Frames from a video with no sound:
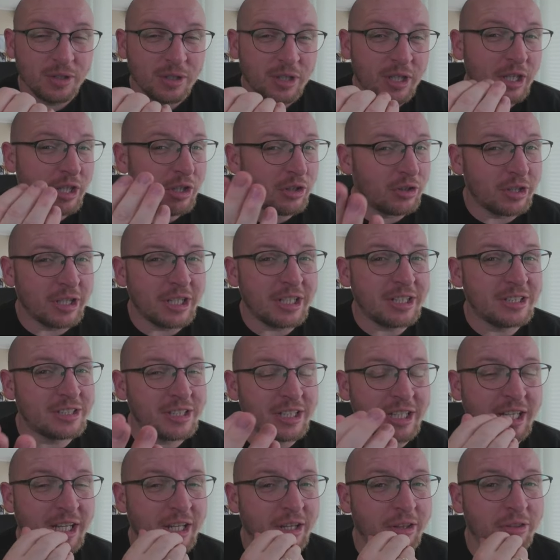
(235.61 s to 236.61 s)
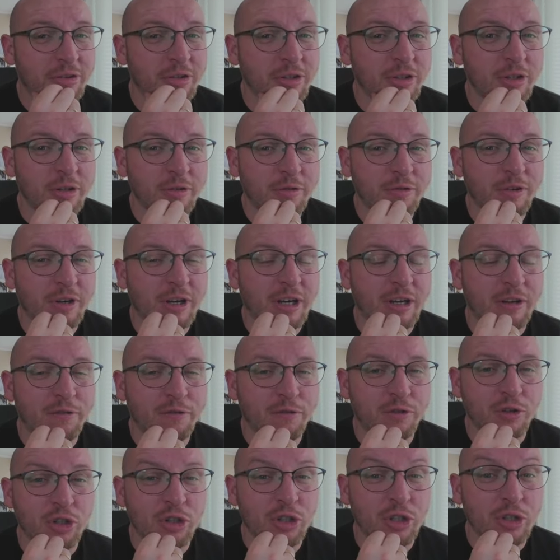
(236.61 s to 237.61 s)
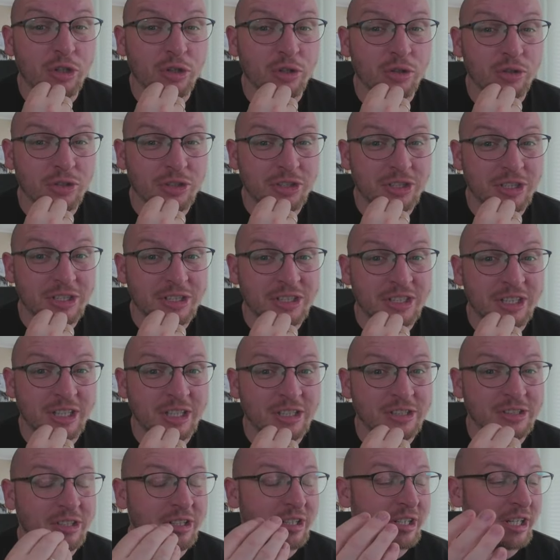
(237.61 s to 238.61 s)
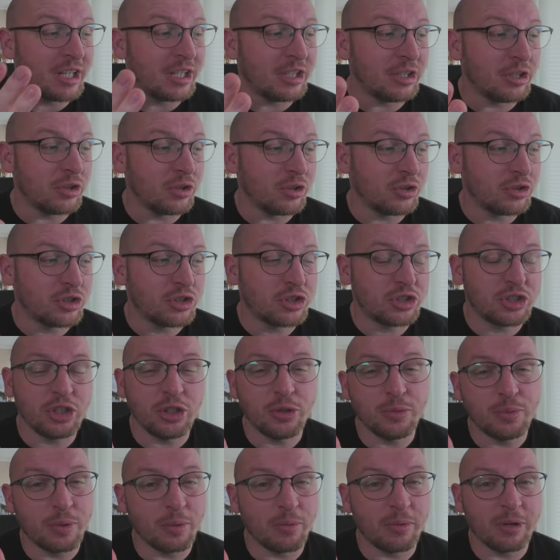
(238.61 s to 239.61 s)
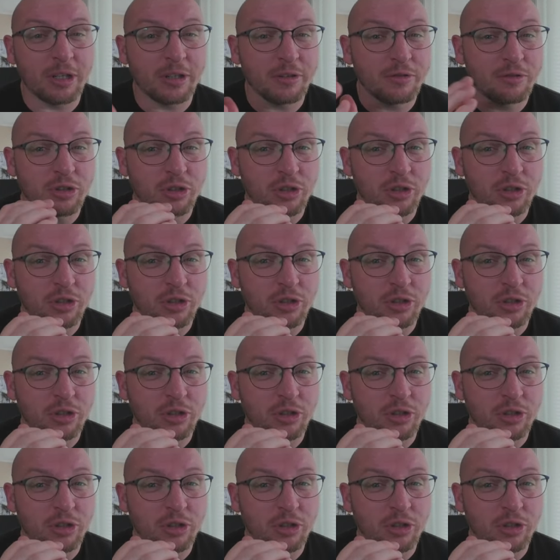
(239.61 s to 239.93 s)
he could easily get 35, 40 goals this season, and then you look stupid when you've took